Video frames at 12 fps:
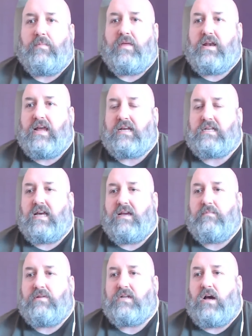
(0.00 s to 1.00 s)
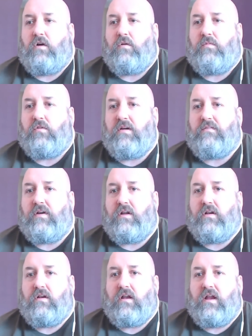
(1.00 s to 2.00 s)
Their next game is at home to
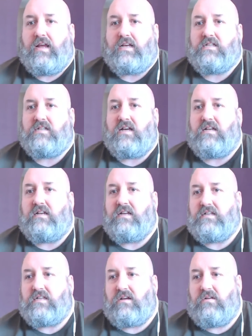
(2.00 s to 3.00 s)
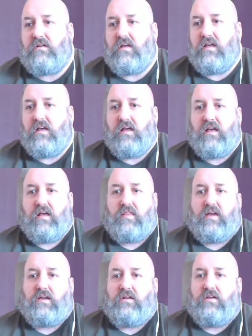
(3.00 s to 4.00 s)
Everton next Saturday, so
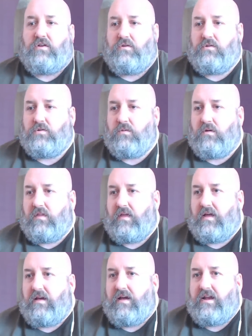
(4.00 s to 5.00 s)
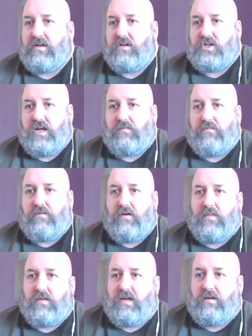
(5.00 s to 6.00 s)
they can use all of their energy up for
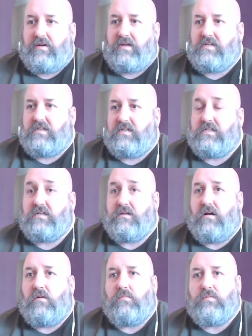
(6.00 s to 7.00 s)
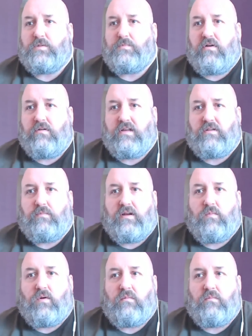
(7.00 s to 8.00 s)
the game against us. Oh, Sprony has
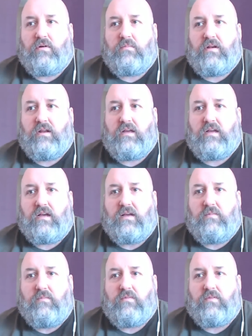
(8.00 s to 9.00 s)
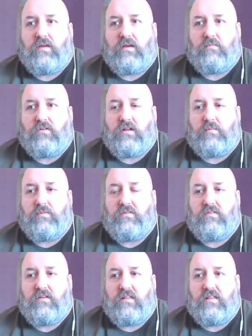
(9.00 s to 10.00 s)
played one Premier League game. I'm just happened to
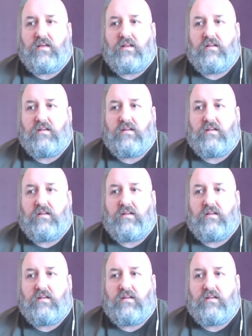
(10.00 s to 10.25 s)
see that.